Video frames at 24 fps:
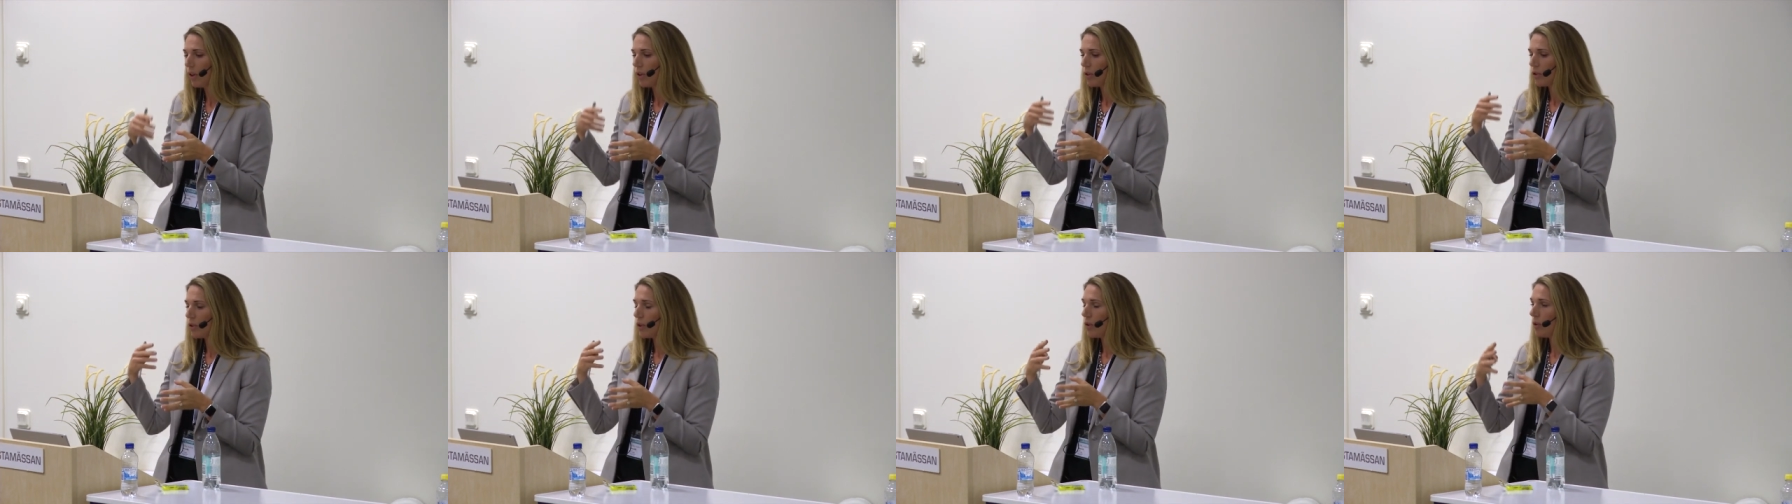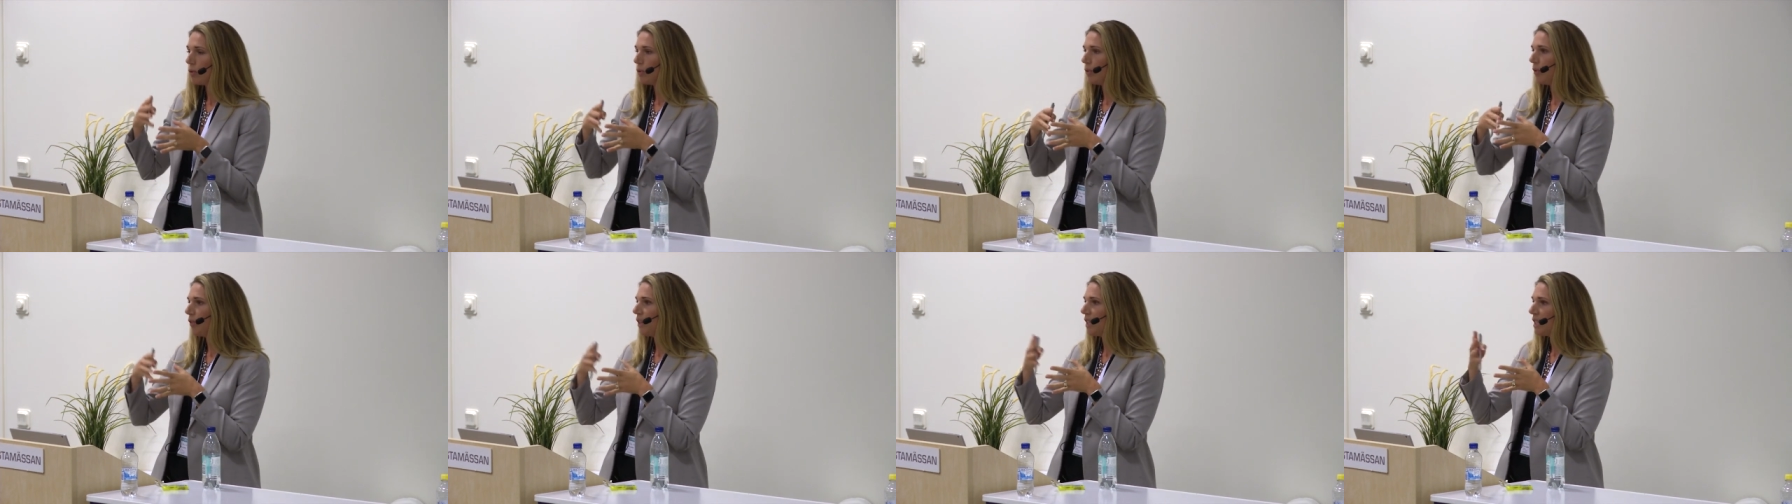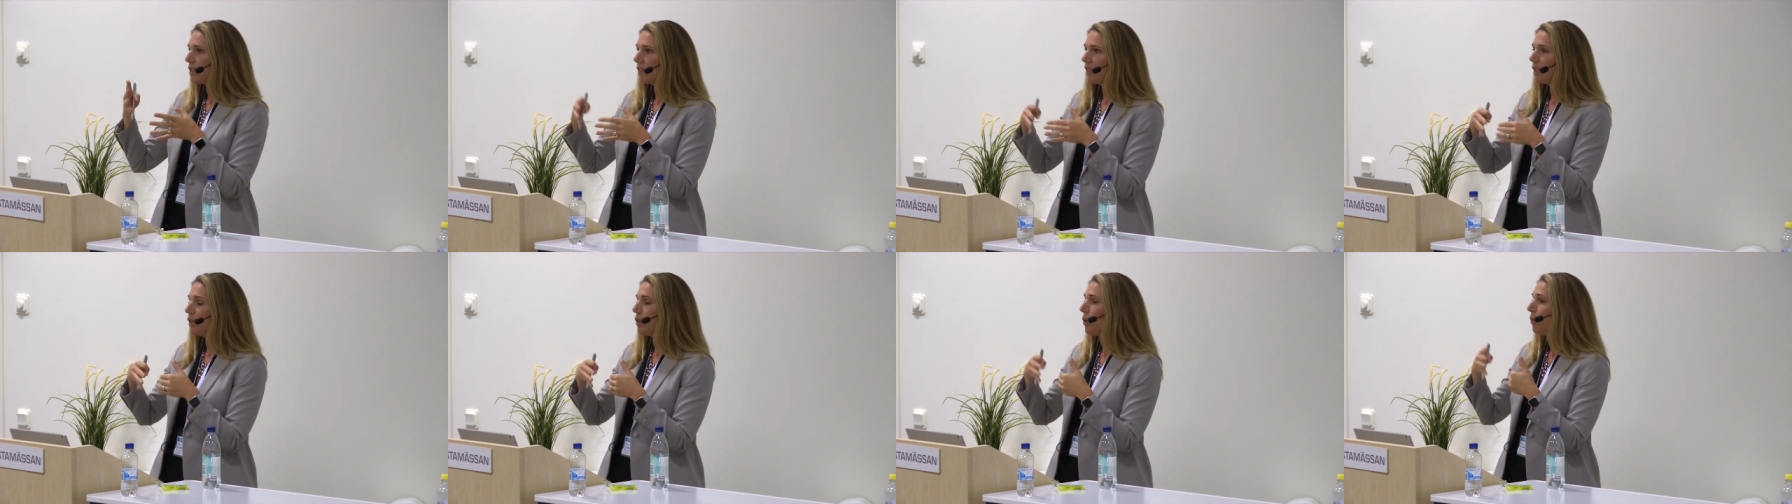So
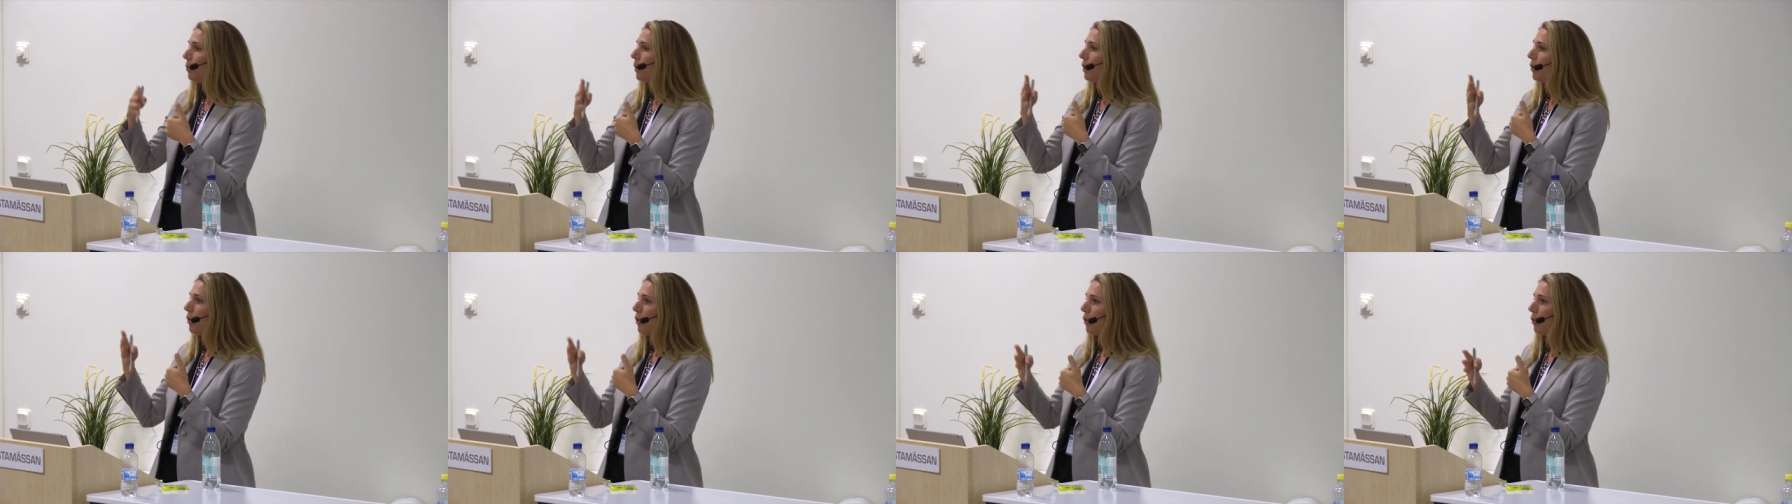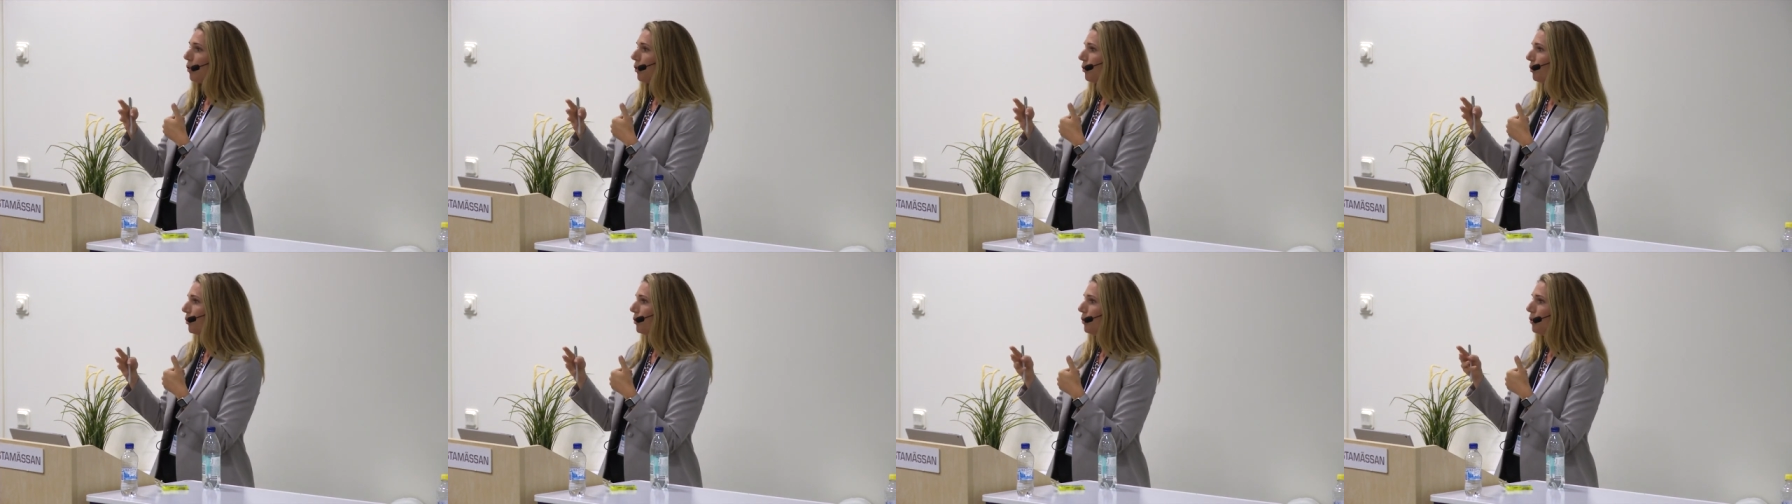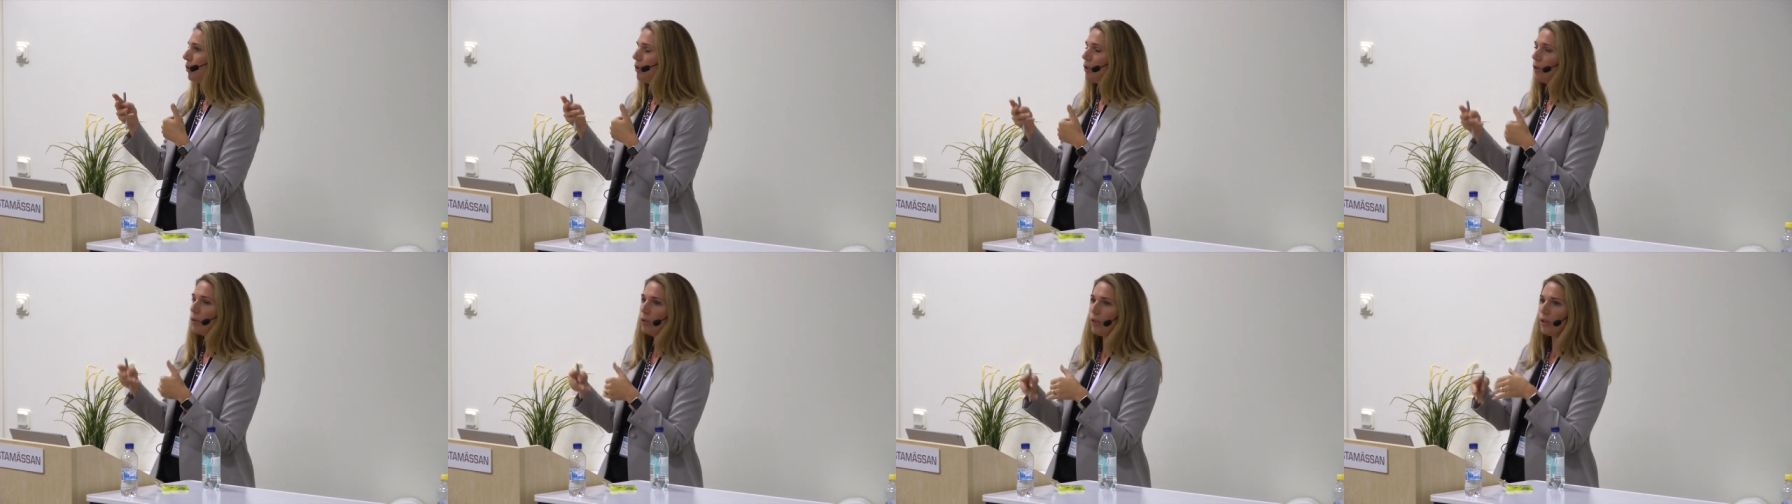this video we go through,
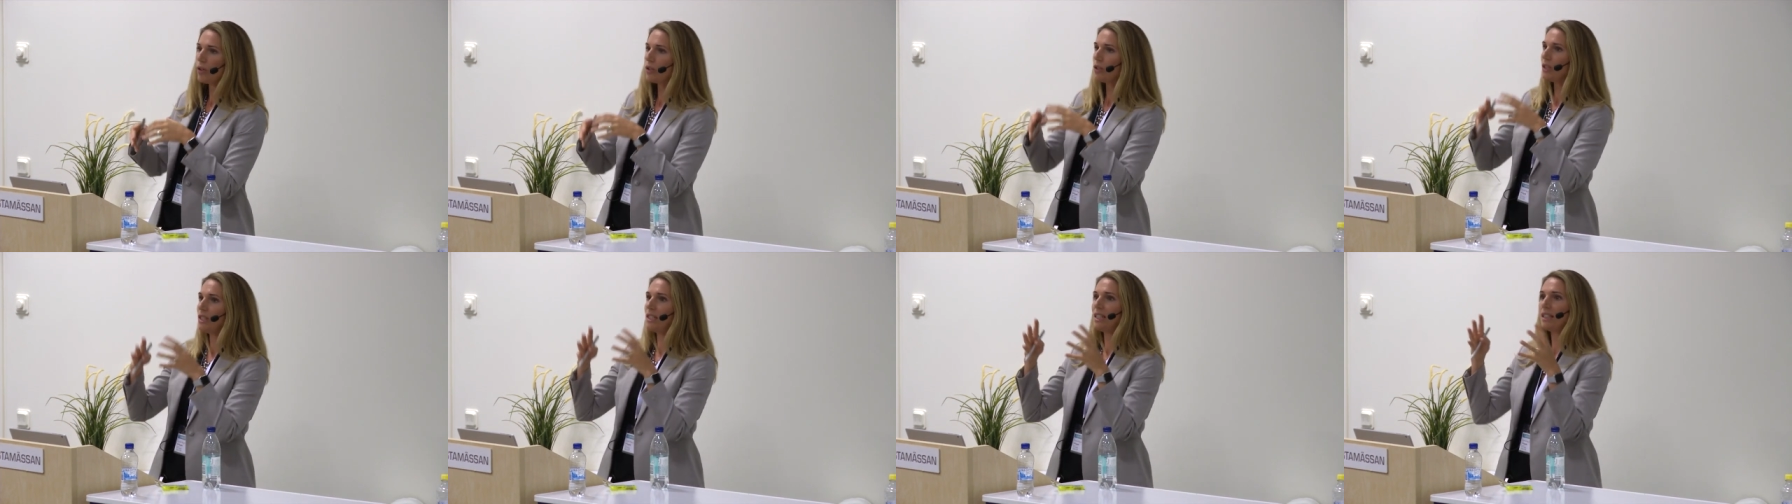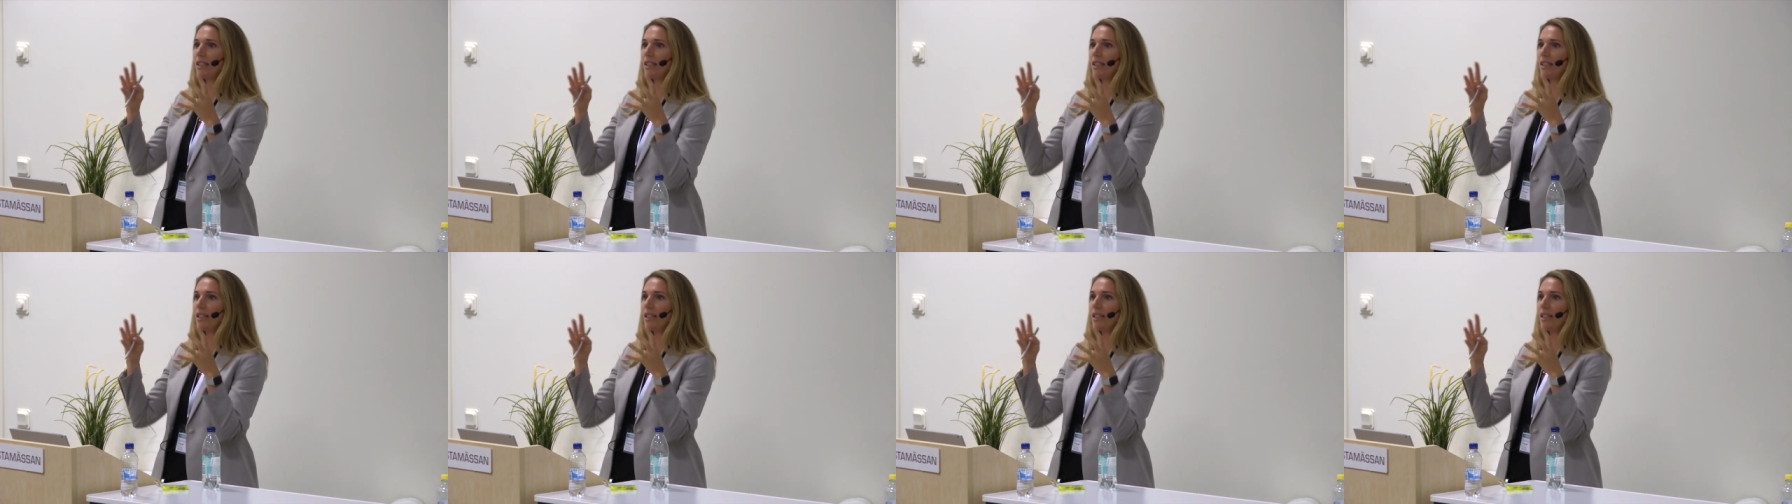you know, there's a